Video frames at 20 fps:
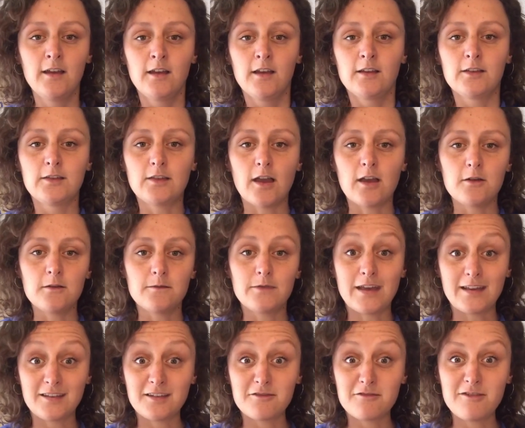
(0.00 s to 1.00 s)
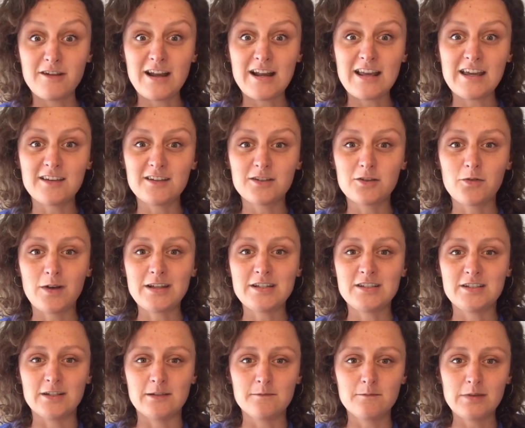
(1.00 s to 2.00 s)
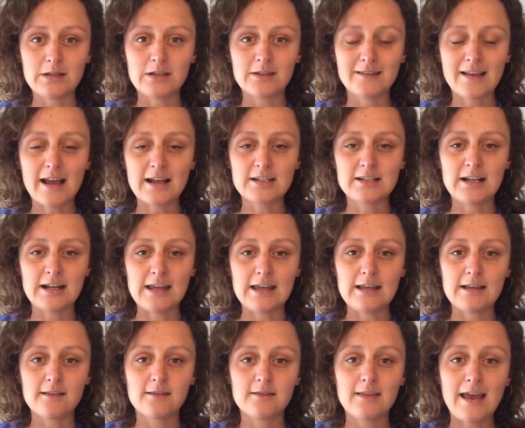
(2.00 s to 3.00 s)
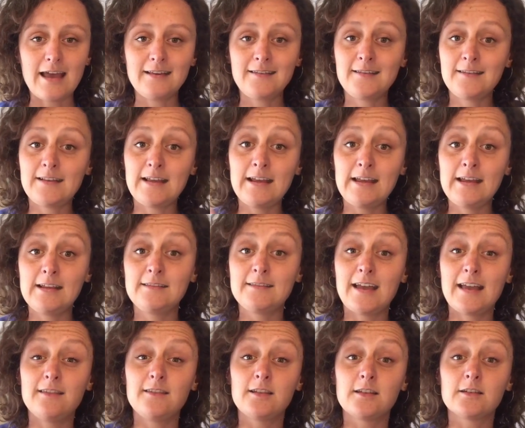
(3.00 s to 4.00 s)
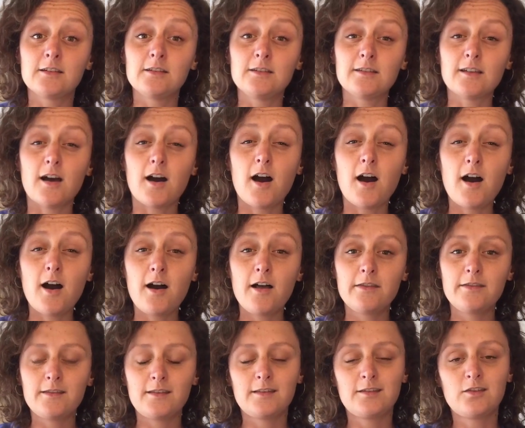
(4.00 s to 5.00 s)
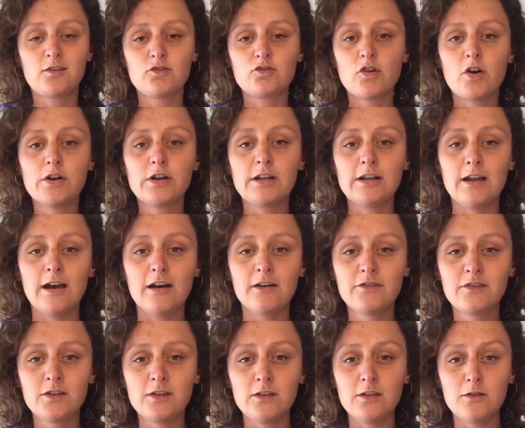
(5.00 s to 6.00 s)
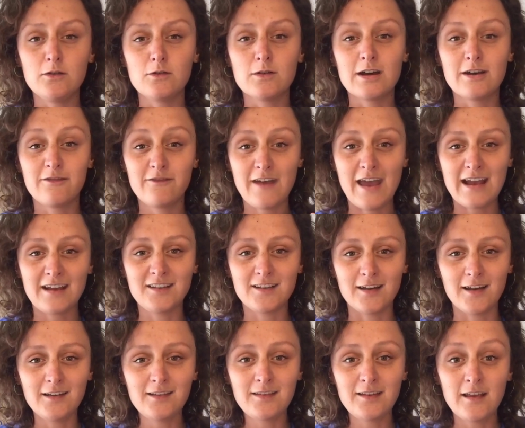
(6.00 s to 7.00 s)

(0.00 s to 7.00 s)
So that's a really good question, because actually their stinging tentacles aren't strong enough to affect us,